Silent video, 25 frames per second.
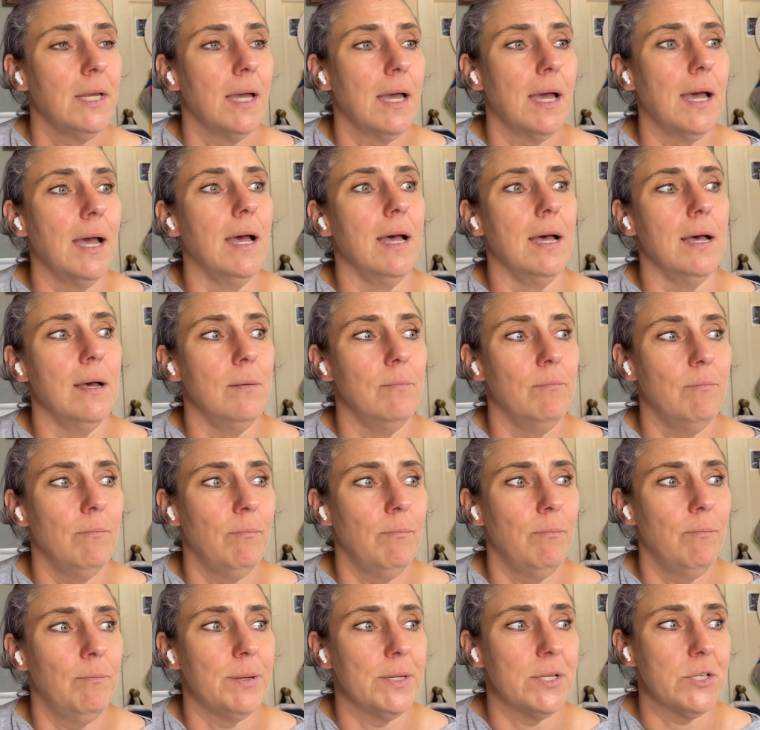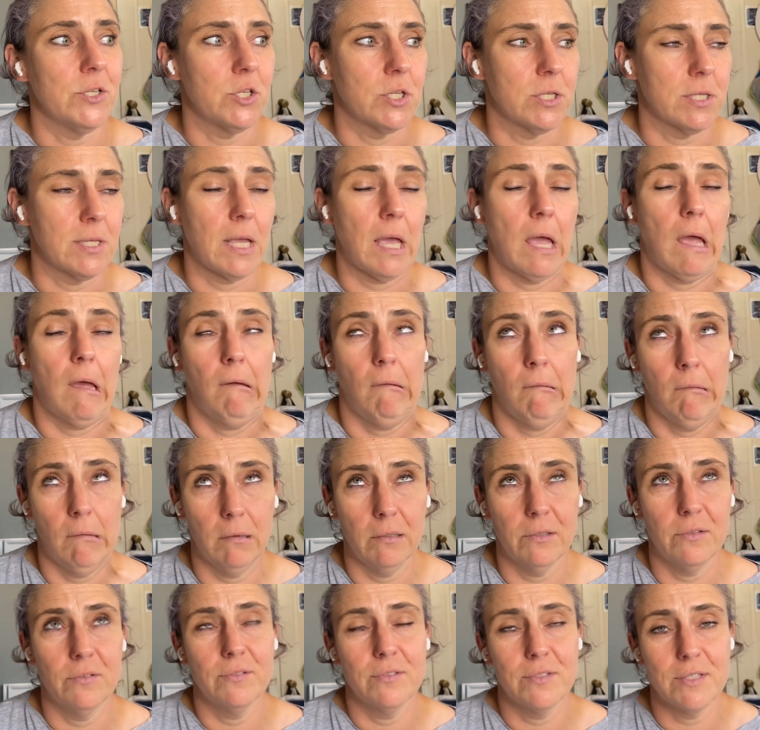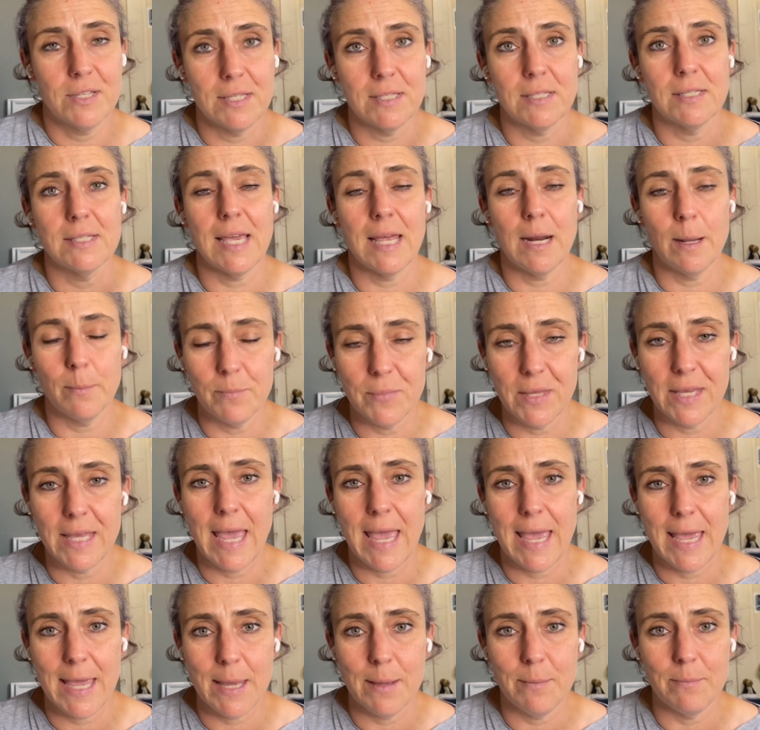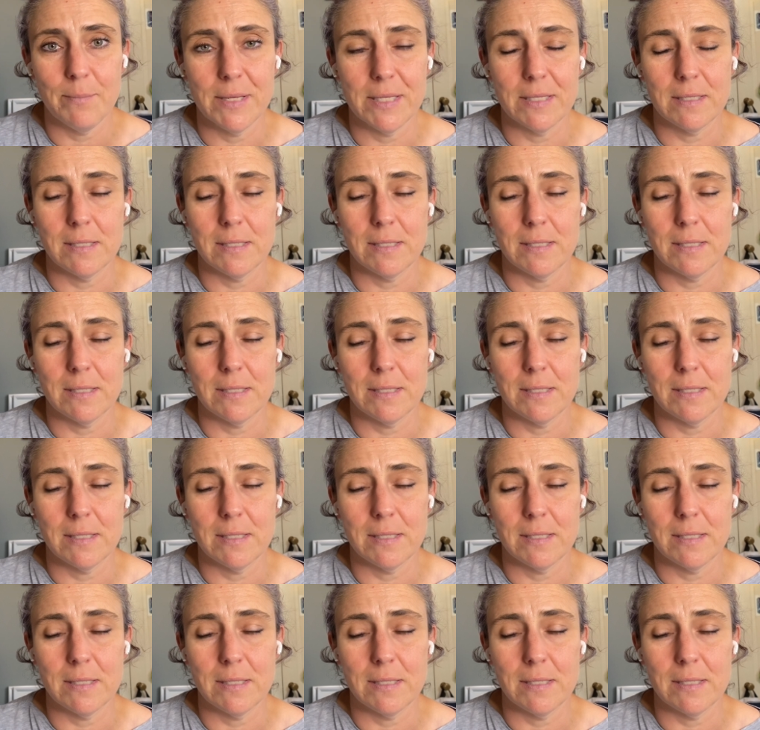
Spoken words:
but it's just to set up the game.